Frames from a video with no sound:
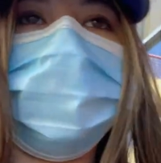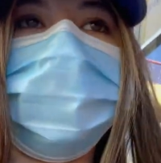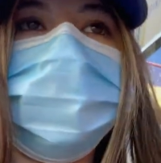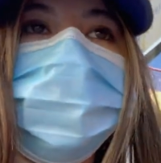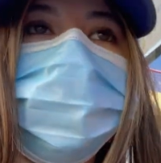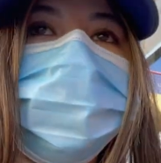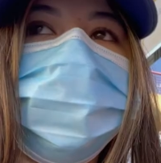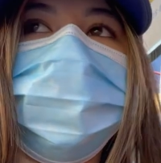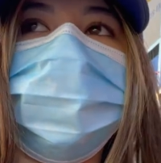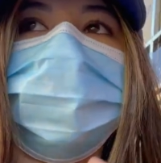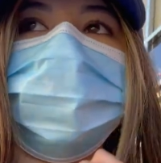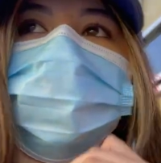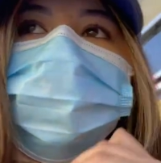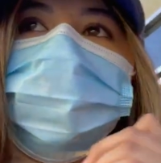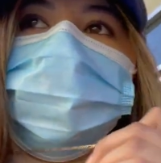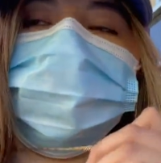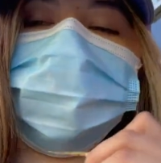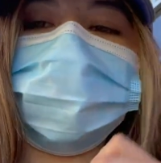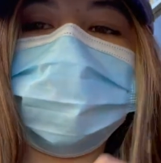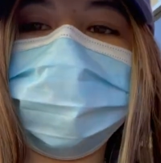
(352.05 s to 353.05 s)
to the
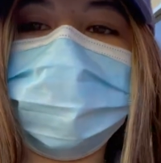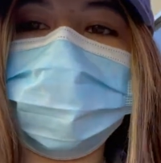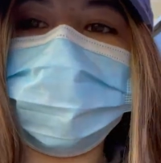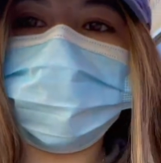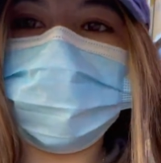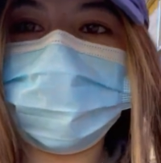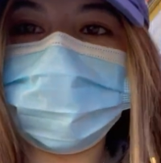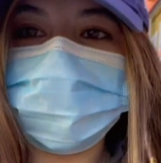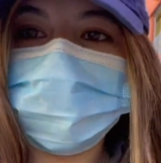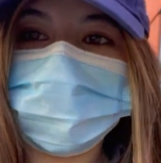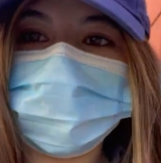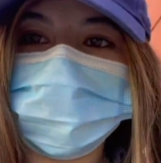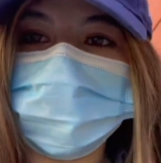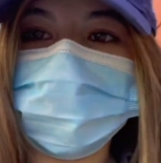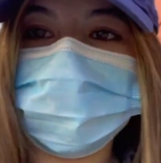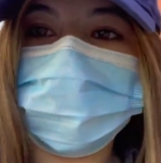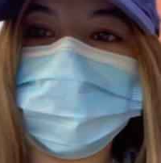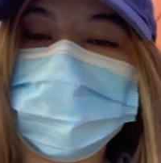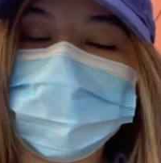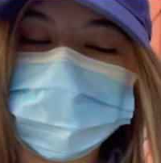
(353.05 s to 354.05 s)
restrooms, and by the way, the
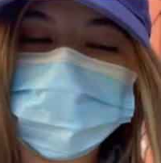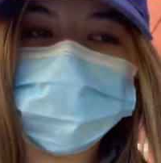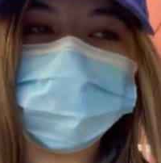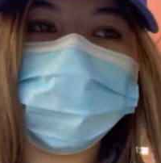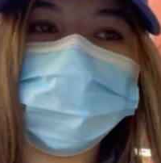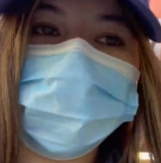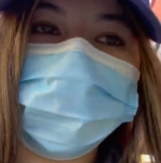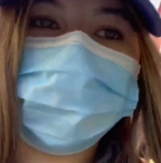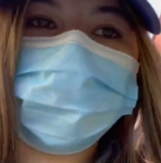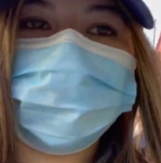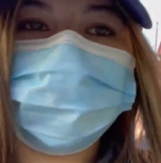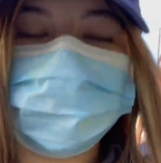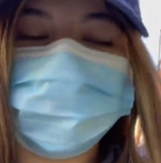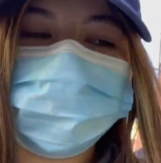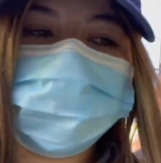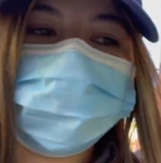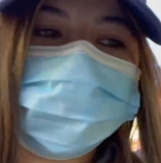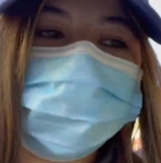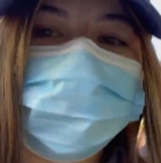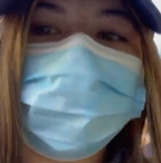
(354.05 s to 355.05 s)
restrooms here, you have to pay fifty
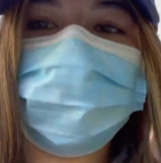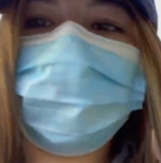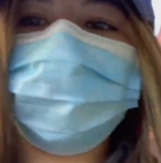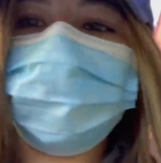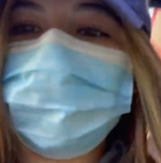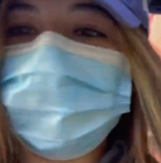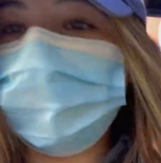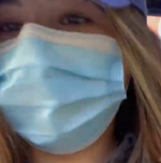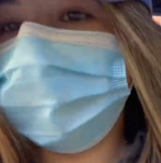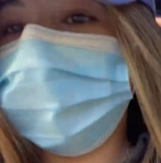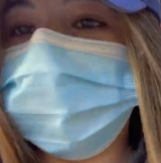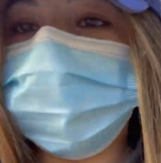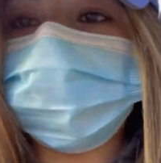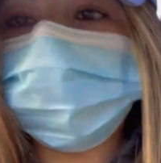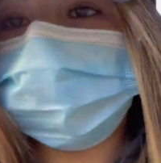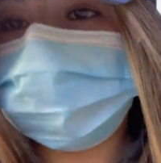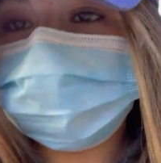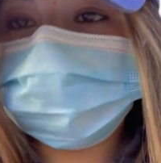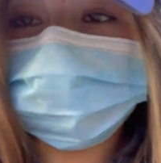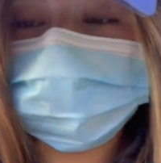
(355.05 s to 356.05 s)
cents to get in.
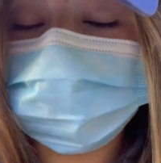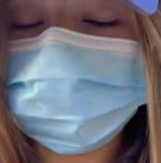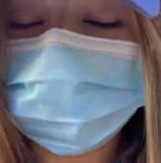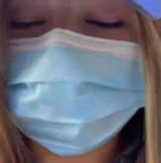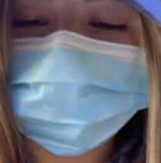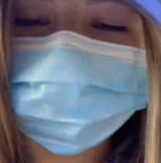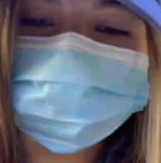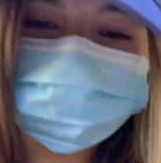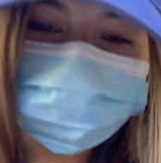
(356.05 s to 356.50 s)
Don't ask me why.